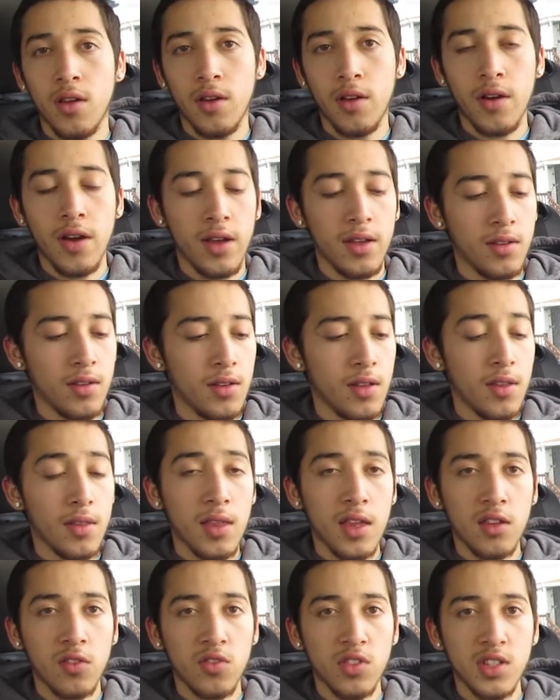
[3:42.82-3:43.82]
Alright,
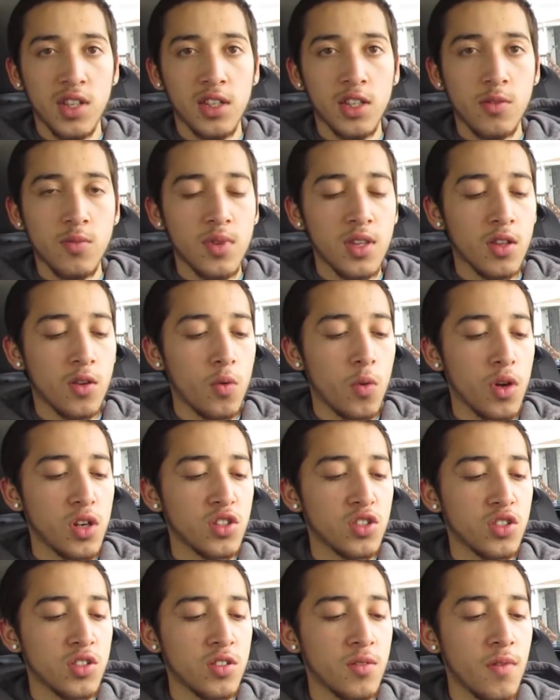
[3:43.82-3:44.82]
thanks for sending me the
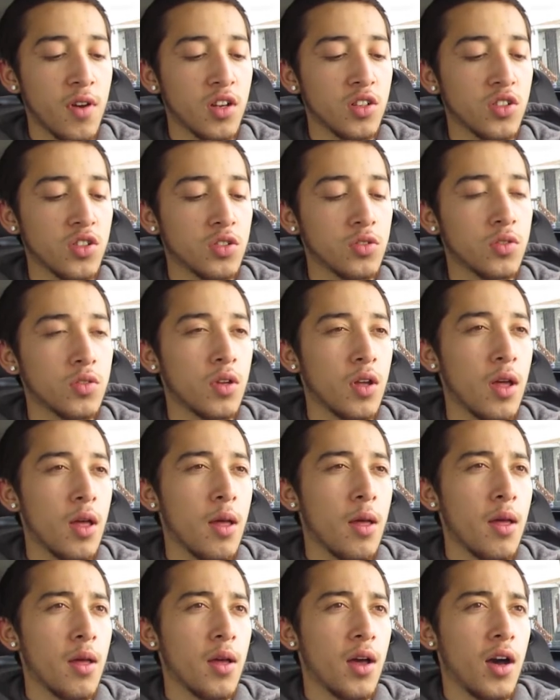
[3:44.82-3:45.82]
question, Devanshu.
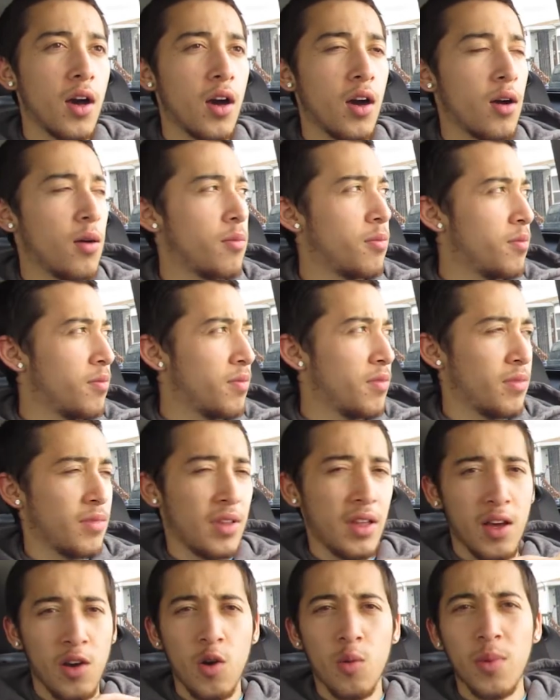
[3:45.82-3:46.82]
I
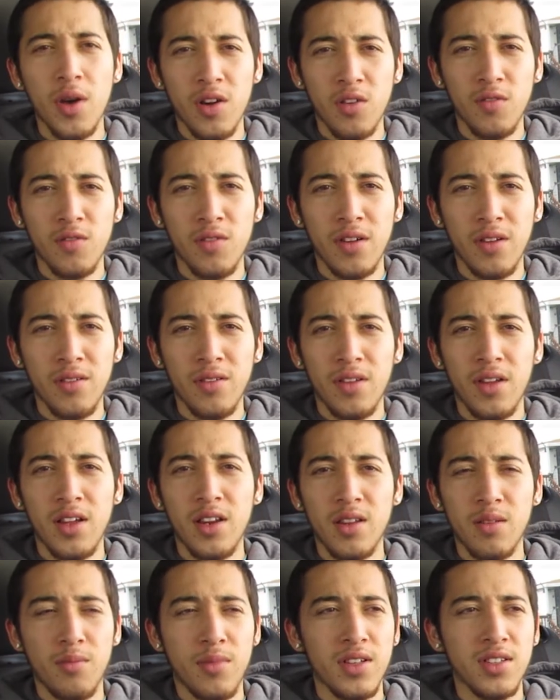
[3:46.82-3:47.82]
hope I
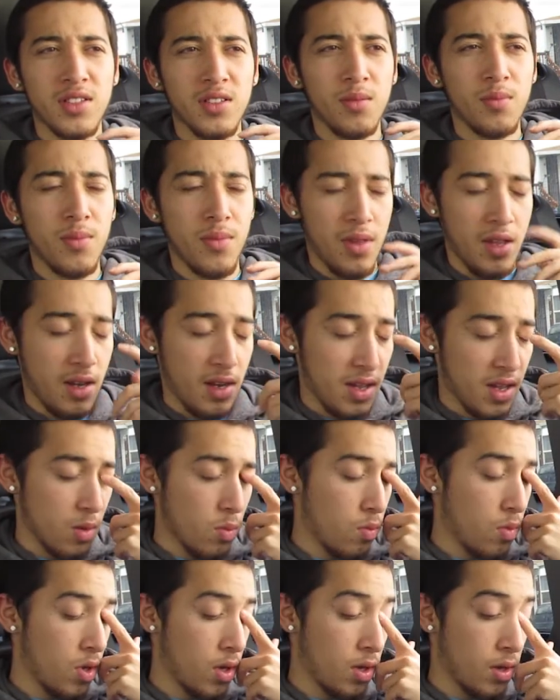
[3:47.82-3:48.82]
didn't mess up the
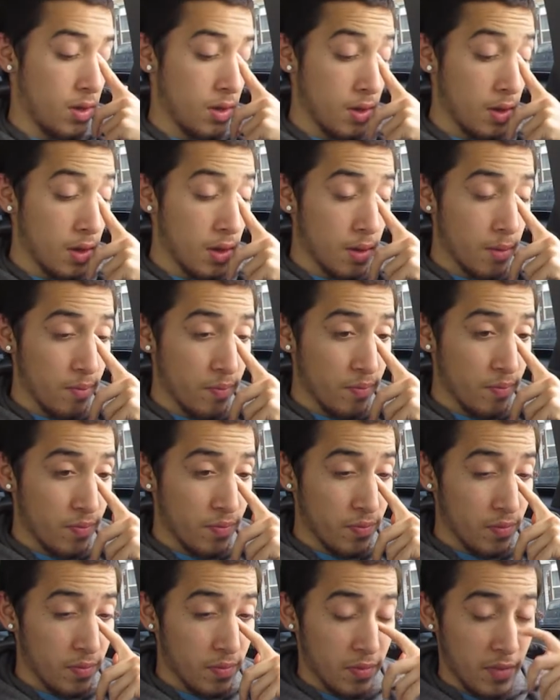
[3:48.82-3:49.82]
name, but
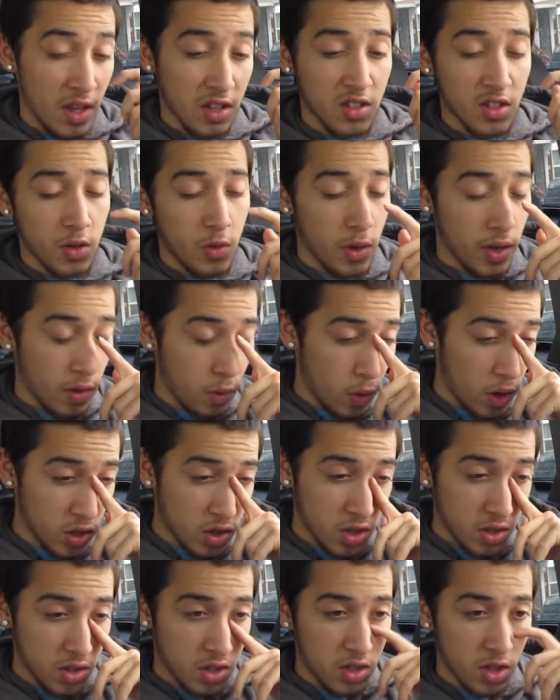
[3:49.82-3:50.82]
that's a great
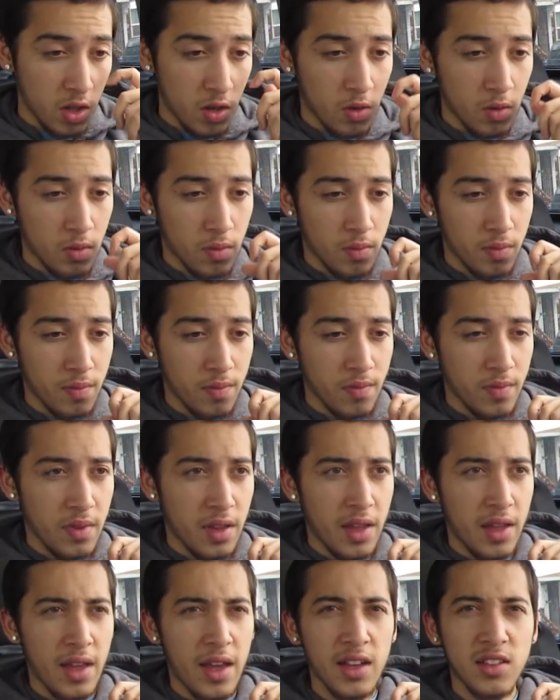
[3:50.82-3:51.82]
question. So,
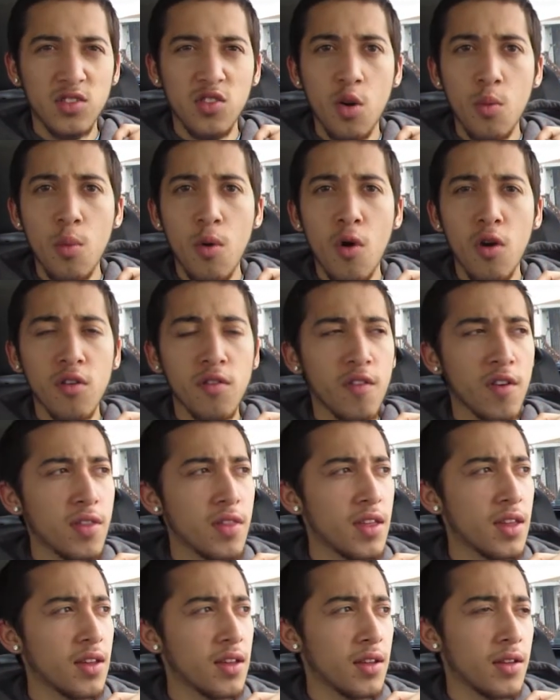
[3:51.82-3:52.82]
ectomorph, I
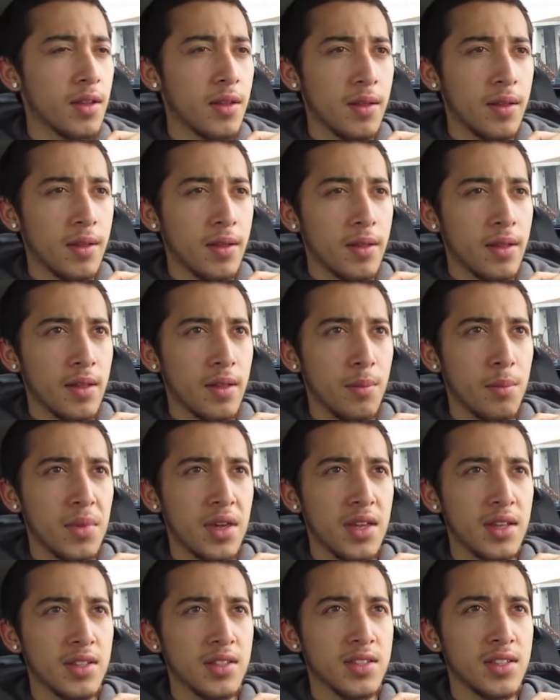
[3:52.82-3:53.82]
think,
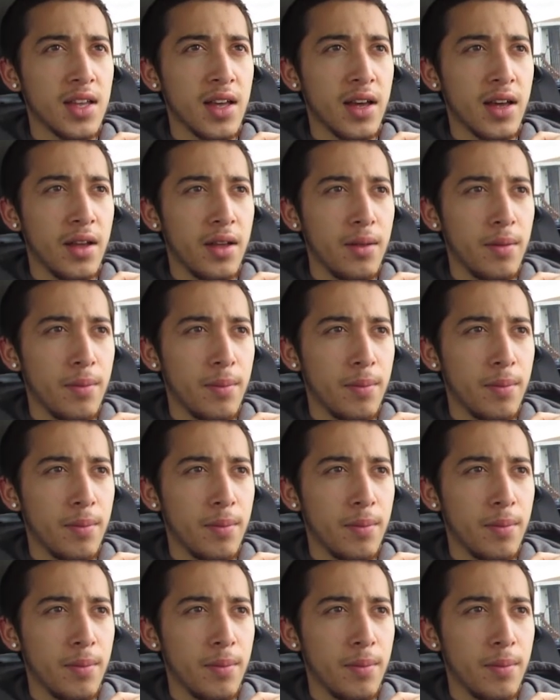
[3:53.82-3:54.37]
means that